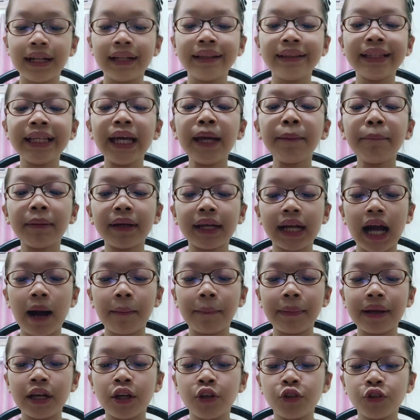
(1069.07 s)
leaping
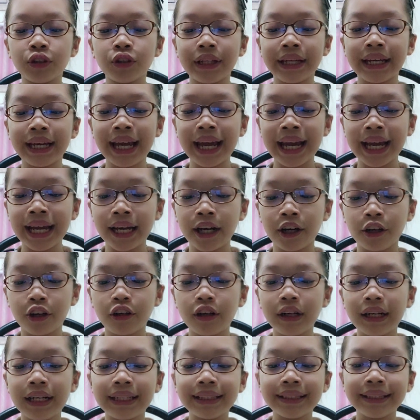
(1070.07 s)
up into the air,